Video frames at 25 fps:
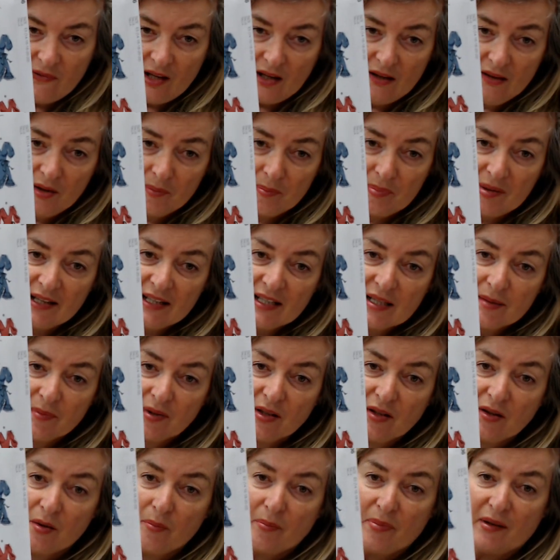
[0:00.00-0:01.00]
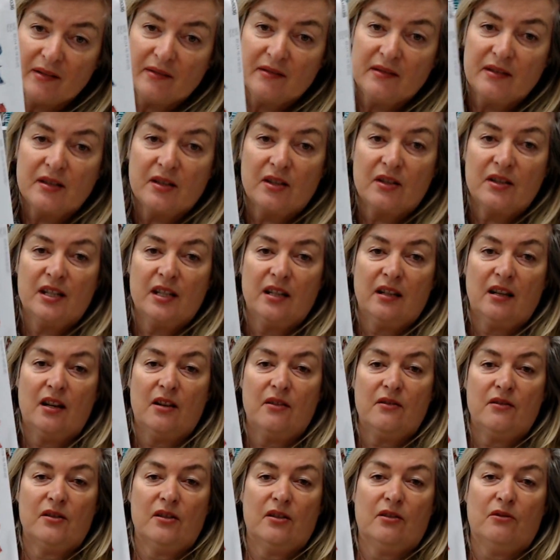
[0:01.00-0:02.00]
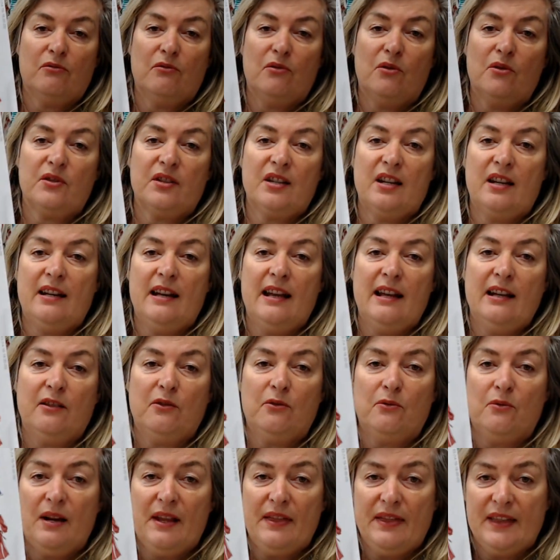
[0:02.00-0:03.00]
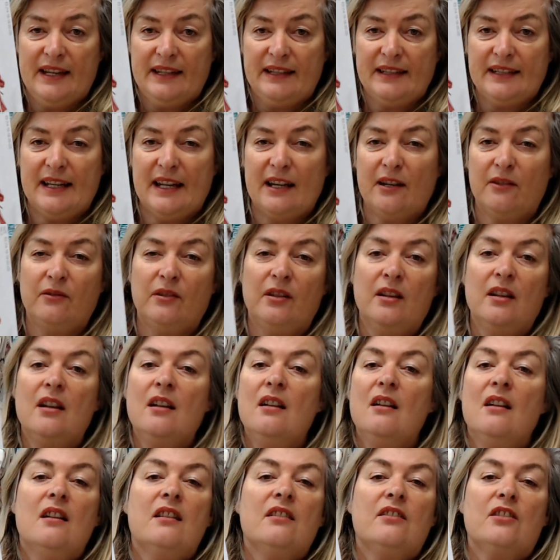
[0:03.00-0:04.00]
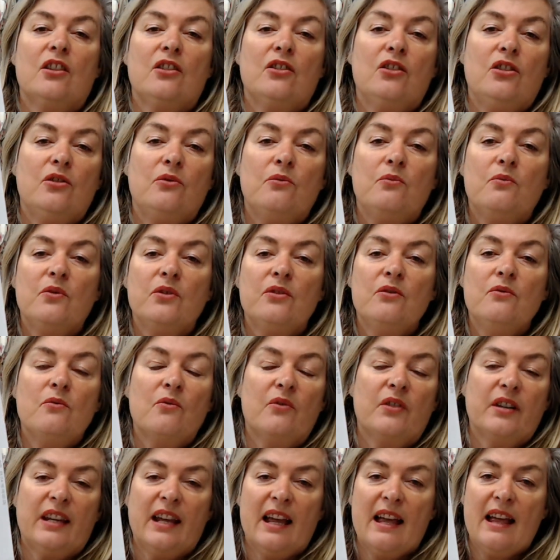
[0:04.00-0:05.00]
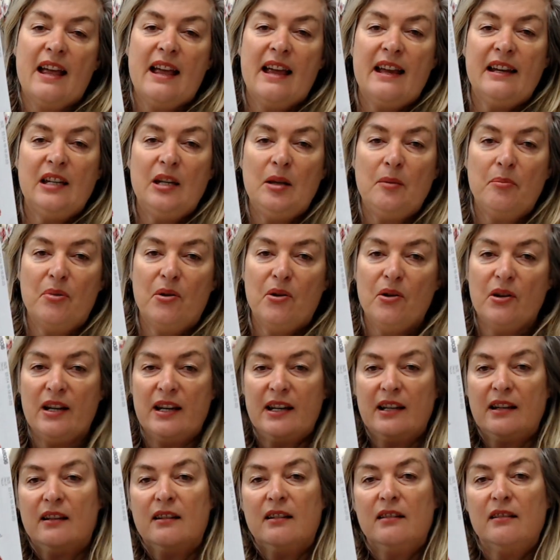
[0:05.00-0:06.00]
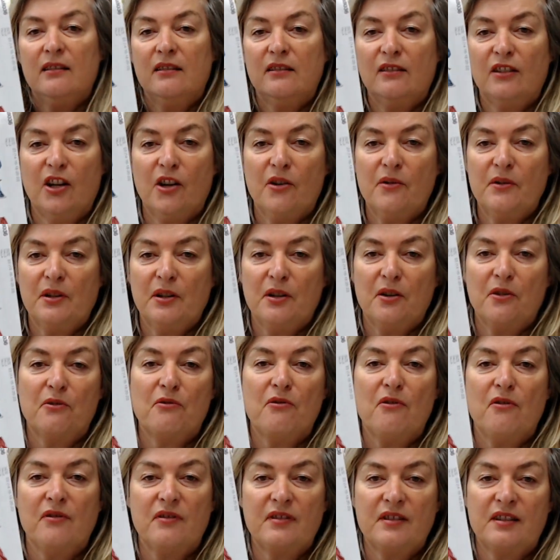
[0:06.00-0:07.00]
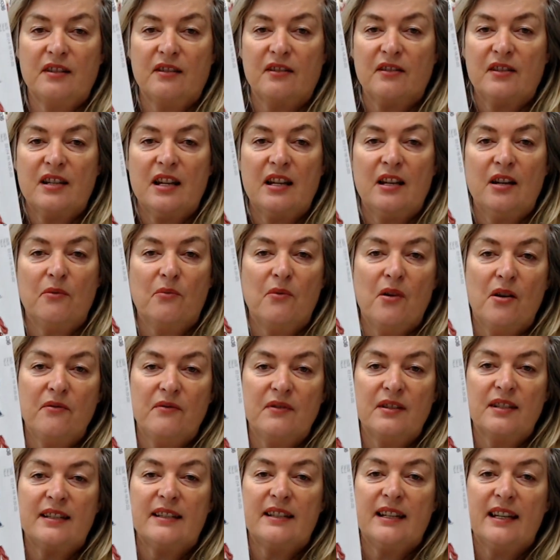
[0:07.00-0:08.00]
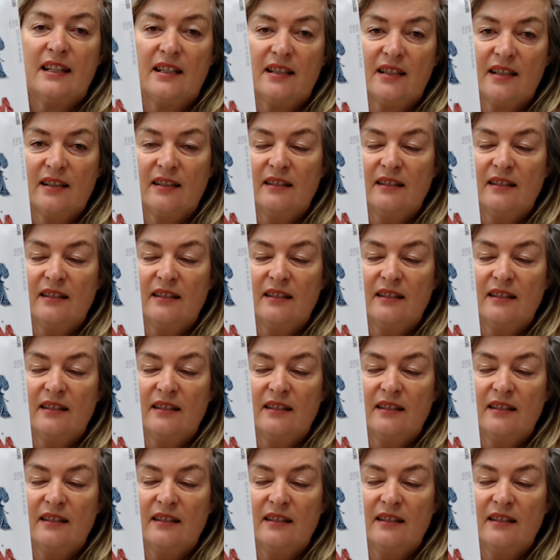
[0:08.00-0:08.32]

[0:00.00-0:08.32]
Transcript: the placement of the buttons, because it goes across an angle and then down, so you wouldn't want to get any pulling going across, because then it won't sit